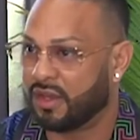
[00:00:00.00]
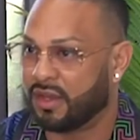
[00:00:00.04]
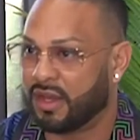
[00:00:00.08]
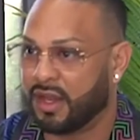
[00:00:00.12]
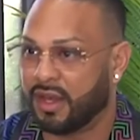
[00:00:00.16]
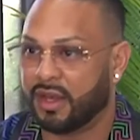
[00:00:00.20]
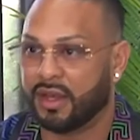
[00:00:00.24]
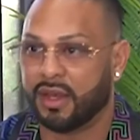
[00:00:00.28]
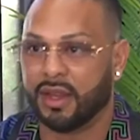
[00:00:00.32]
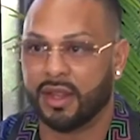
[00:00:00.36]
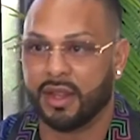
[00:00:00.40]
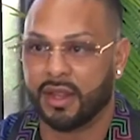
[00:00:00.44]
And
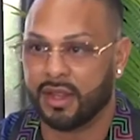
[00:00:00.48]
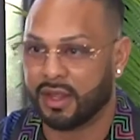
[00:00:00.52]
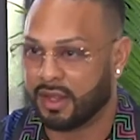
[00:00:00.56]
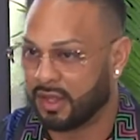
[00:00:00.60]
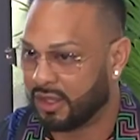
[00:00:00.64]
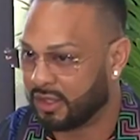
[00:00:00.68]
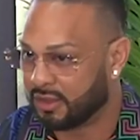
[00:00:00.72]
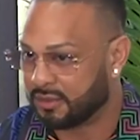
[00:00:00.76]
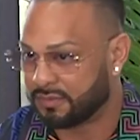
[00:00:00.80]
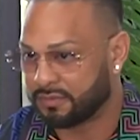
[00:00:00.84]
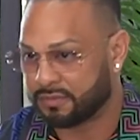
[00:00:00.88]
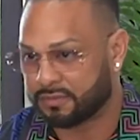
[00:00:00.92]
then
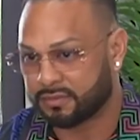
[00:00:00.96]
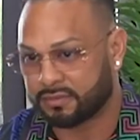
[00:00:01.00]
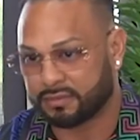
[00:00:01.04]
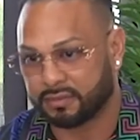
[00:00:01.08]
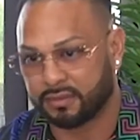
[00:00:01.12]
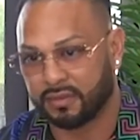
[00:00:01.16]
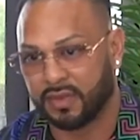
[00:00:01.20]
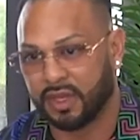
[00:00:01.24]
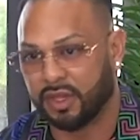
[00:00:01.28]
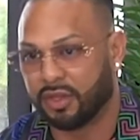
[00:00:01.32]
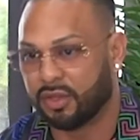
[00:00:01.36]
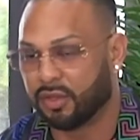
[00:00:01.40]

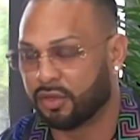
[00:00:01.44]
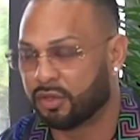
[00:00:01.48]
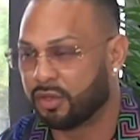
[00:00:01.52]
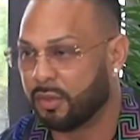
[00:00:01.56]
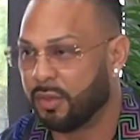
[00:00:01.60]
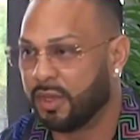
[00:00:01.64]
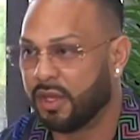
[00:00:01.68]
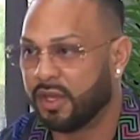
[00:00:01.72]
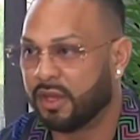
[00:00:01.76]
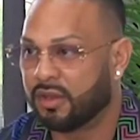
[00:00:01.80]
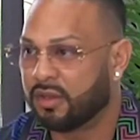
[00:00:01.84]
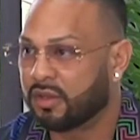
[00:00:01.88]
social
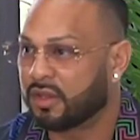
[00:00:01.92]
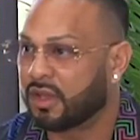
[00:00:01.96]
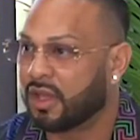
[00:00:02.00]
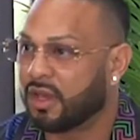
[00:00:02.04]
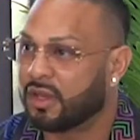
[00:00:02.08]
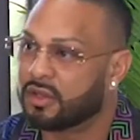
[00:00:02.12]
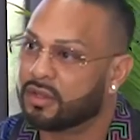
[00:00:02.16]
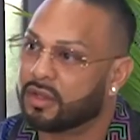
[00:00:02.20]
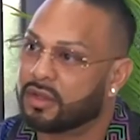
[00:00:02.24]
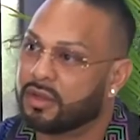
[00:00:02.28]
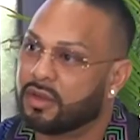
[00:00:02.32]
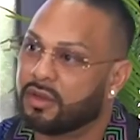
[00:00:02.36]
media just
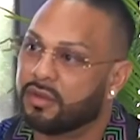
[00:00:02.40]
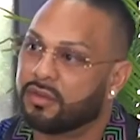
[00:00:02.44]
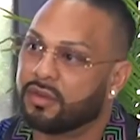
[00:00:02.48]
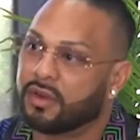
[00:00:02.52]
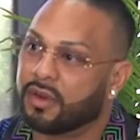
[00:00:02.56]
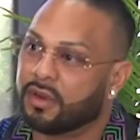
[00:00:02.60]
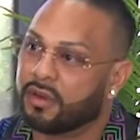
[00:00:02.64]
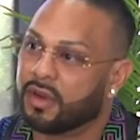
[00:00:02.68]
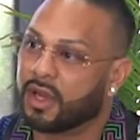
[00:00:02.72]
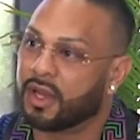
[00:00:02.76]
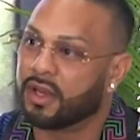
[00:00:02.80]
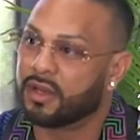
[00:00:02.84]
kind of took
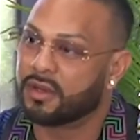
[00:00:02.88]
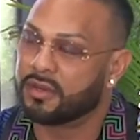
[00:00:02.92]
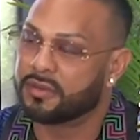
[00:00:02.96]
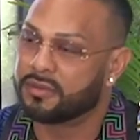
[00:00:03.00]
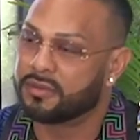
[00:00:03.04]
over, right?